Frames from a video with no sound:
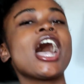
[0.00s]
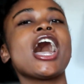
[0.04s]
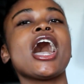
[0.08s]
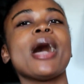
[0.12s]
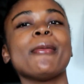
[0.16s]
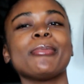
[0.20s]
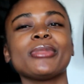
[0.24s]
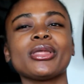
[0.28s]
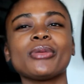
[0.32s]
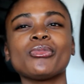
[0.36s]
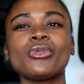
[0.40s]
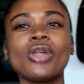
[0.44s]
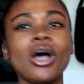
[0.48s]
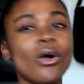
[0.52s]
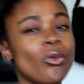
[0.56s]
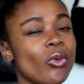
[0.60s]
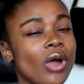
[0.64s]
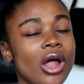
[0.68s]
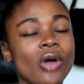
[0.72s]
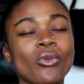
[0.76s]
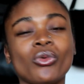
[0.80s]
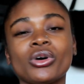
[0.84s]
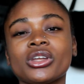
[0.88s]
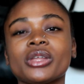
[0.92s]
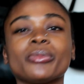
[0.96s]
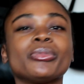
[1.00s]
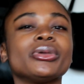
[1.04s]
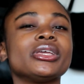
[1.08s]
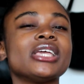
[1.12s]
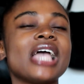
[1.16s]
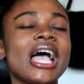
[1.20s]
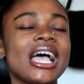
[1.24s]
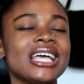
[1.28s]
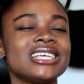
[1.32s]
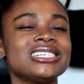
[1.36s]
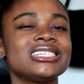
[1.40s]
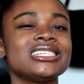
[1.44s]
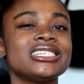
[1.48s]
I mean, I'm not where I want to be
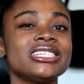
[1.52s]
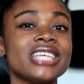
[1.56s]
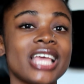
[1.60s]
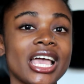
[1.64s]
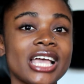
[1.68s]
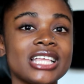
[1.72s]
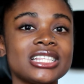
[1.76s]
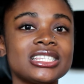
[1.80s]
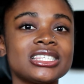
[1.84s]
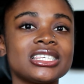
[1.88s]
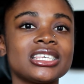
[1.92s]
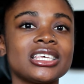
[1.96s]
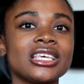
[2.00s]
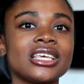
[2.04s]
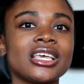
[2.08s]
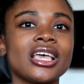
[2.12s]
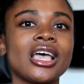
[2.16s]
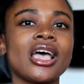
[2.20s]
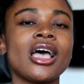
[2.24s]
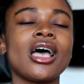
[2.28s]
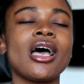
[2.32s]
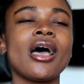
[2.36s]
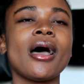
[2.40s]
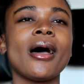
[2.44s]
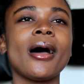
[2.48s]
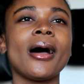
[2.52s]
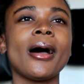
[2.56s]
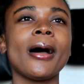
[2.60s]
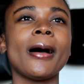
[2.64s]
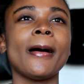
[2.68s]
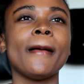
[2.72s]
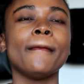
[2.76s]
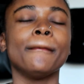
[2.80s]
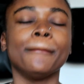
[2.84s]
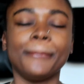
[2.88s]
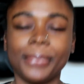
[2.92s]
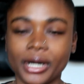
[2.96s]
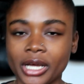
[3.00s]
as yet,
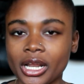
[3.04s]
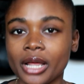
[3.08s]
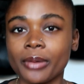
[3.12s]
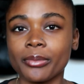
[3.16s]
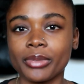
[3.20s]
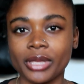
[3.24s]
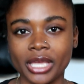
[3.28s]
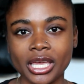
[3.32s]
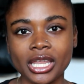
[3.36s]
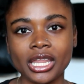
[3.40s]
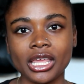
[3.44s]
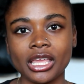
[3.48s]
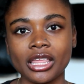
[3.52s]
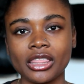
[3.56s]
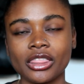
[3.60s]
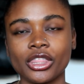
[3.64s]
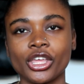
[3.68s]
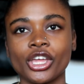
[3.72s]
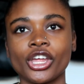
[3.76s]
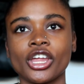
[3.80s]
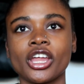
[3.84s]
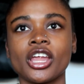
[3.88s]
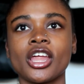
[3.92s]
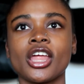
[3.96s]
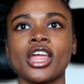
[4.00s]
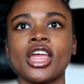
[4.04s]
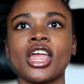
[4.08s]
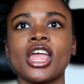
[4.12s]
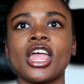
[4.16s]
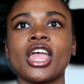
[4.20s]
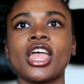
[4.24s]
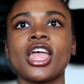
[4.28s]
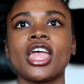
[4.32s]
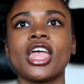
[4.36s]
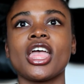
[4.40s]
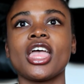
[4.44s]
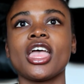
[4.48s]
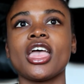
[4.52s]
but I'm getting there.
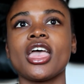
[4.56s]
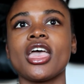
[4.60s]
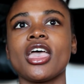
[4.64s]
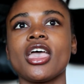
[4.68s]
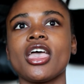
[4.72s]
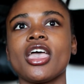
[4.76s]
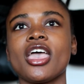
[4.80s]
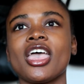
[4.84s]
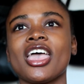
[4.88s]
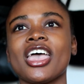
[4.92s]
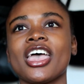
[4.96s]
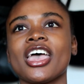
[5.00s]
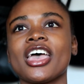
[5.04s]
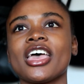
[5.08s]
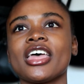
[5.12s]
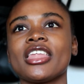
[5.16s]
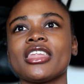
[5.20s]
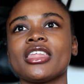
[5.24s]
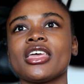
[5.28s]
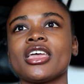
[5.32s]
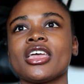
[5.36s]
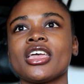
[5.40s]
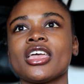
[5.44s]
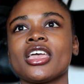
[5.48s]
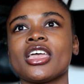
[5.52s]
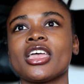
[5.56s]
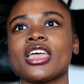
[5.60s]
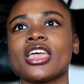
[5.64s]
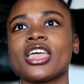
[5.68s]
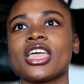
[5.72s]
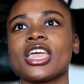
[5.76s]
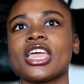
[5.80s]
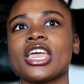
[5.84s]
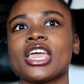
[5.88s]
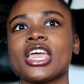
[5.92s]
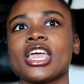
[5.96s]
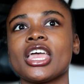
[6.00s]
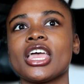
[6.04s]
And
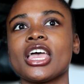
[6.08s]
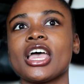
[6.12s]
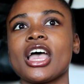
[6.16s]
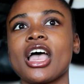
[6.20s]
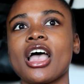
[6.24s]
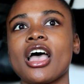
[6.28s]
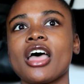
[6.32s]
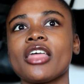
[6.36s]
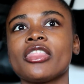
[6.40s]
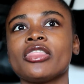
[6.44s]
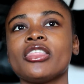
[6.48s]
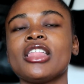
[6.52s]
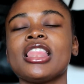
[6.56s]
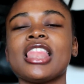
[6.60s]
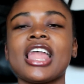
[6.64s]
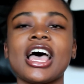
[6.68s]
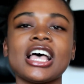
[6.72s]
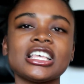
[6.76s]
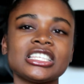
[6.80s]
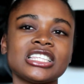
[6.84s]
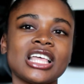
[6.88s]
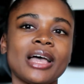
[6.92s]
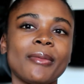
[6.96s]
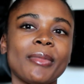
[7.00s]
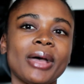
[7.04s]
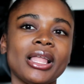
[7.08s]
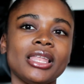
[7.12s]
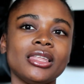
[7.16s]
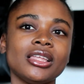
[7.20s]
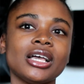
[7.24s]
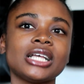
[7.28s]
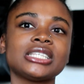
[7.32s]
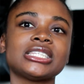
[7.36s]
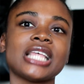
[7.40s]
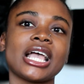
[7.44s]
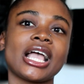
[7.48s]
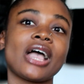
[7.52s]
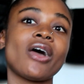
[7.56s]
the last time I
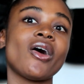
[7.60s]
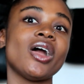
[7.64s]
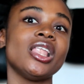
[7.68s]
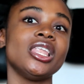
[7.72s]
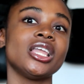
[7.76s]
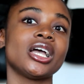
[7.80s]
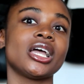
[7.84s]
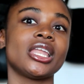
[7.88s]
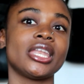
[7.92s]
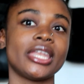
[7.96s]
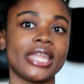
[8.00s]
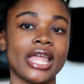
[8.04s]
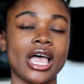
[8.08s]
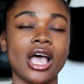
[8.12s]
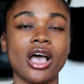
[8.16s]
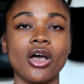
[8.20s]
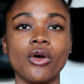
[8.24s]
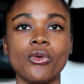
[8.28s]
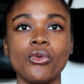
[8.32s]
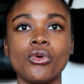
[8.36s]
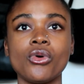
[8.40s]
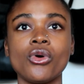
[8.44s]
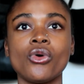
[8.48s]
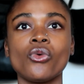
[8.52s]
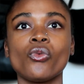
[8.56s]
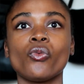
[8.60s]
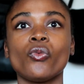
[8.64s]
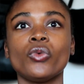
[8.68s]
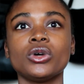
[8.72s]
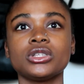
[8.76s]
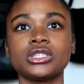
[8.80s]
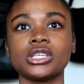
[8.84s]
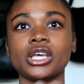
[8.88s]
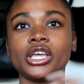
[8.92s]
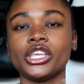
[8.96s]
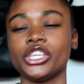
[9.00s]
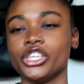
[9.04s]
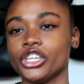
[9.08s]
looked like how I look now
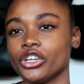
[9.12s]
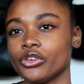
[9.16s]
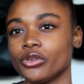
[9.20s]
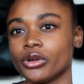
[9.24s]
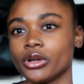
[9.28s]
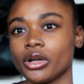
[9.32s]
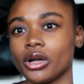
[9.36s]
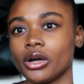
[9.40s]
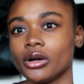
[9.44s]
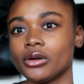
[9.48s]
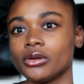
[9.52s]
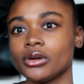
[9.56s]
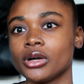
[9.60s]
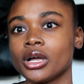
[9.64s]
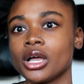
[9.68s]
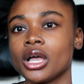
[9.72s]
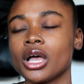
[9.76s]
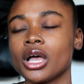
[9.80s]
was a year ago,